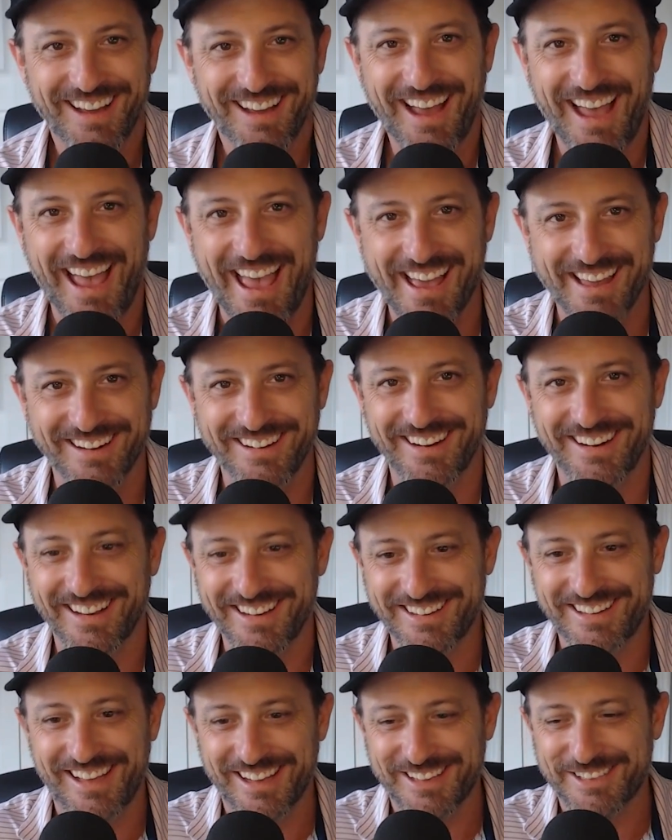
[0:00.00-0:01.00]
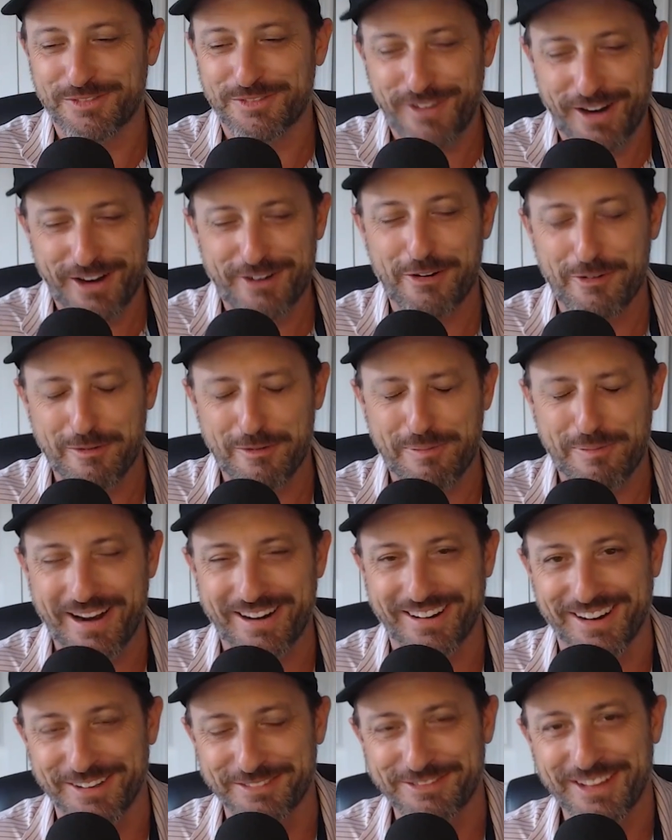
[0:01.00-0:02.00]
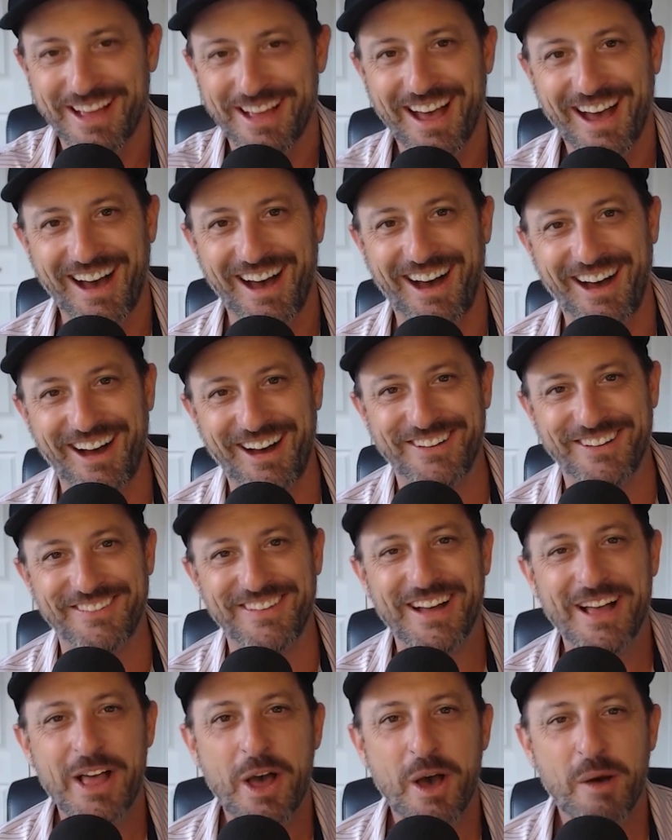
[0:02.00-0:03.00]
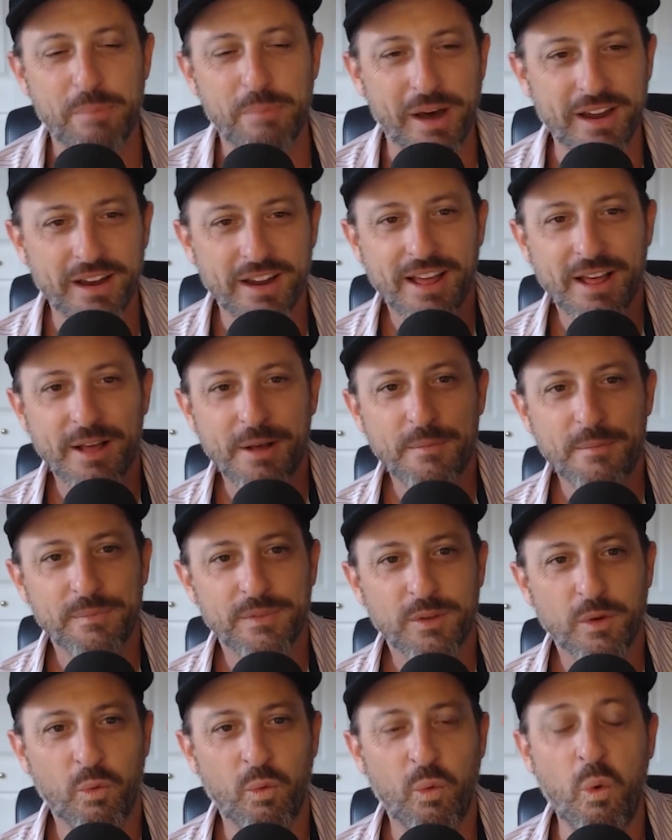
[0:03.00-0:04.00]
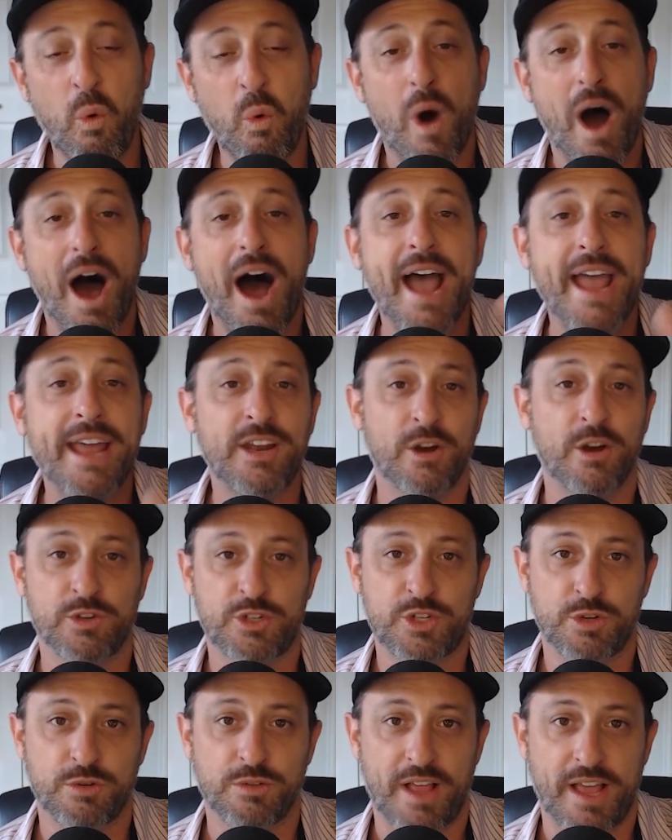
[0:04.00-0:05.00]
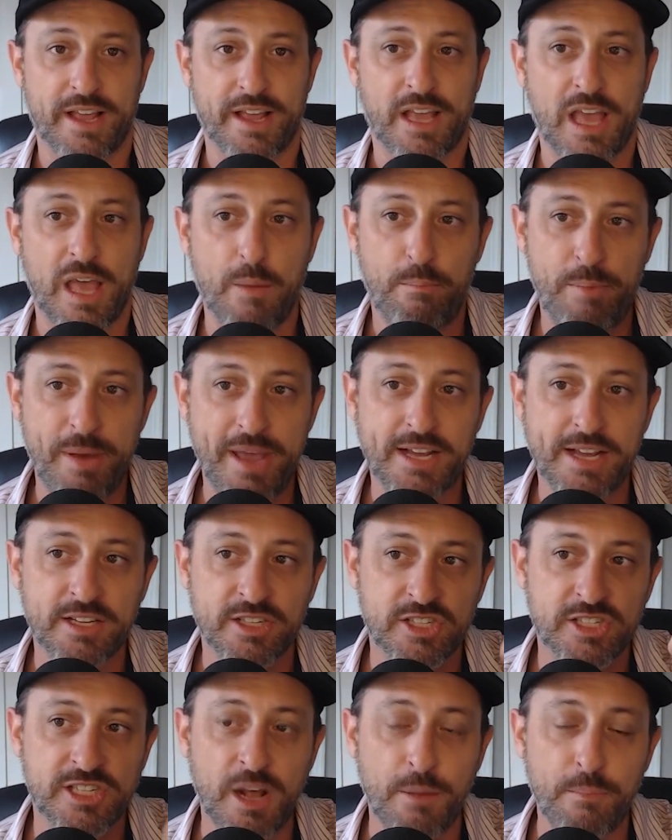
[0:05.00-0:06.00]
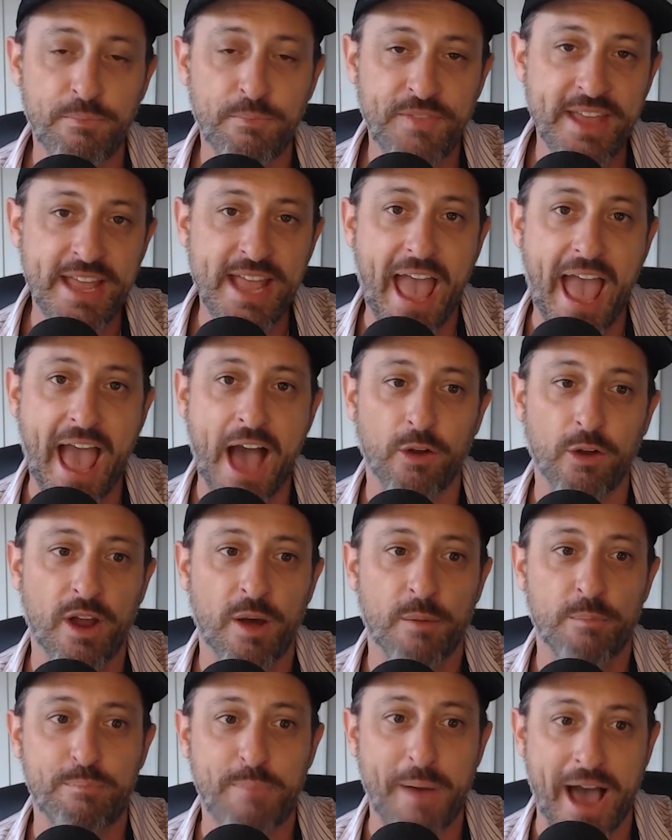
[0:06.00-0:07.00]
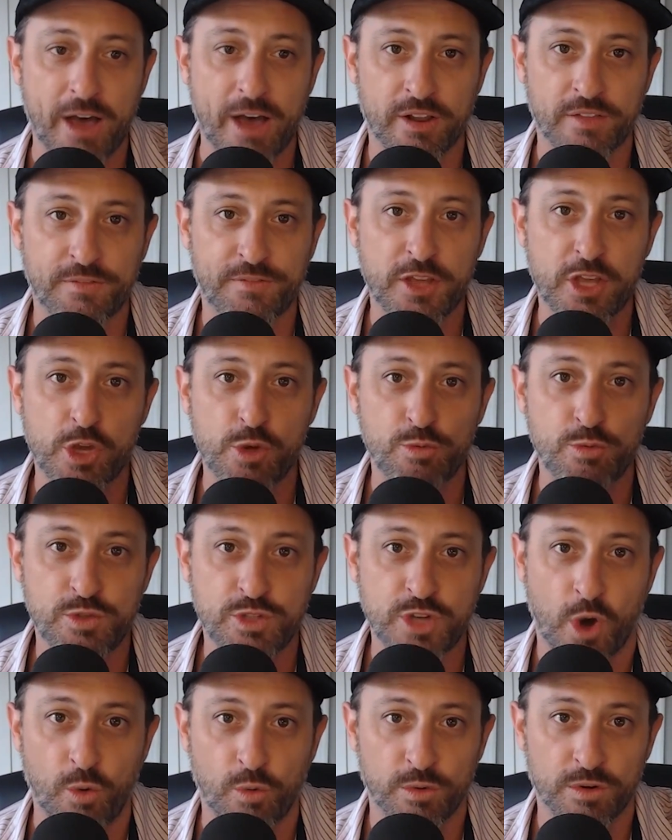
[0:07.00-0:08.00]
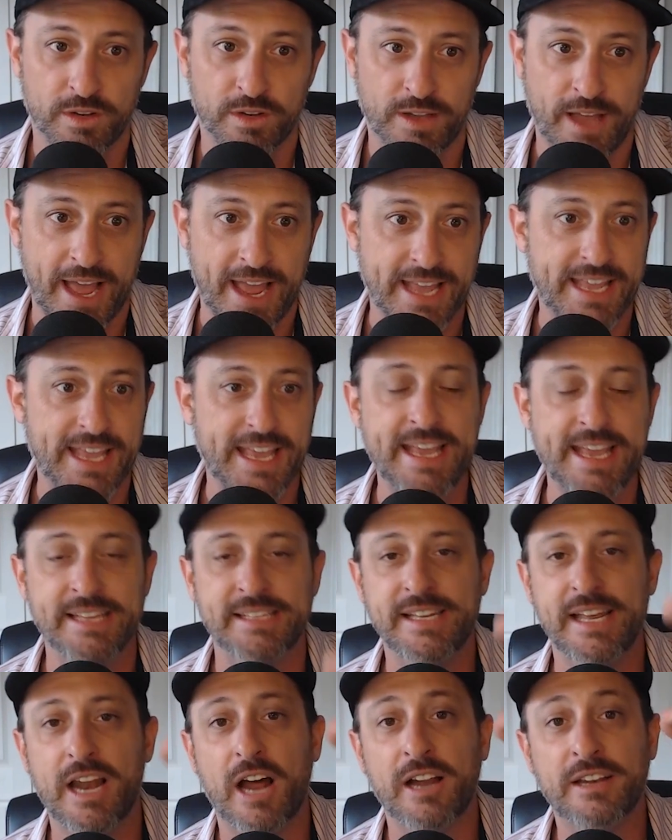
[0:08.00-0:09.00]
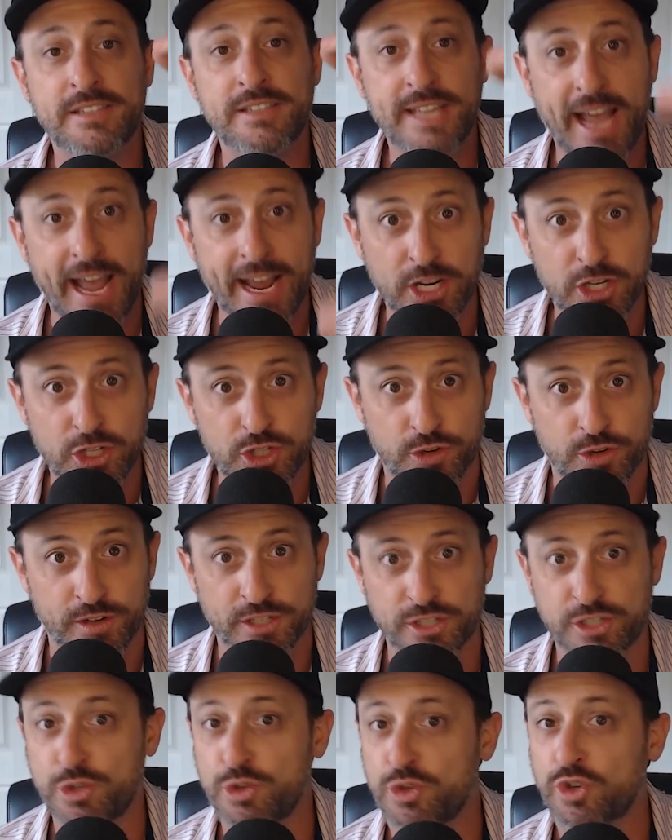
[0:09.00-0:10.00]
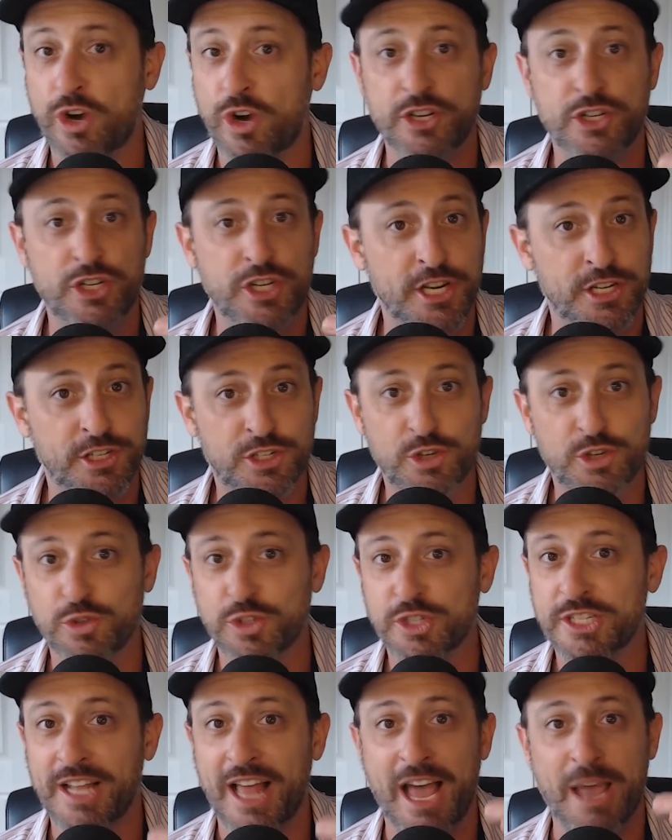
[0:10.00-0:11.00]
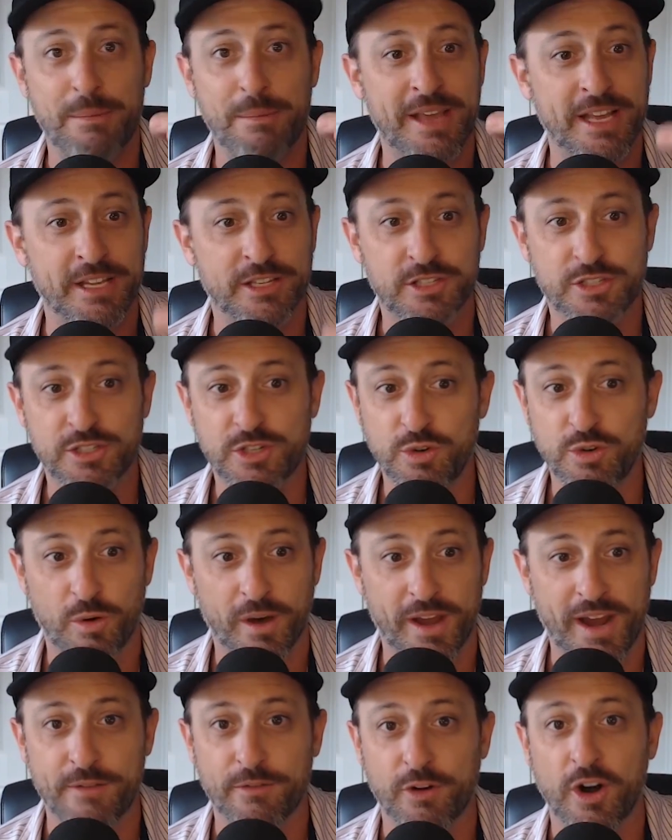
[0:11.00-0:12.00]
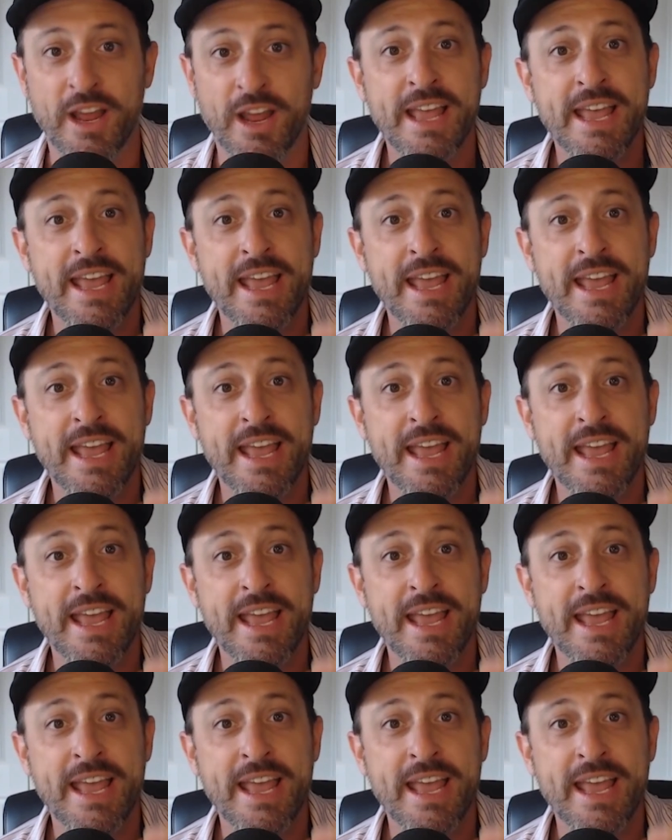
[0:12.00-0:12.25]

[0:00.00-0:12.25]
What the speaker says: and it gets very repetitive. But why don't you like it? Pick something out about it that you don't like. Is it a texture? It's too crunchy, it's too slimy, it's too whatever.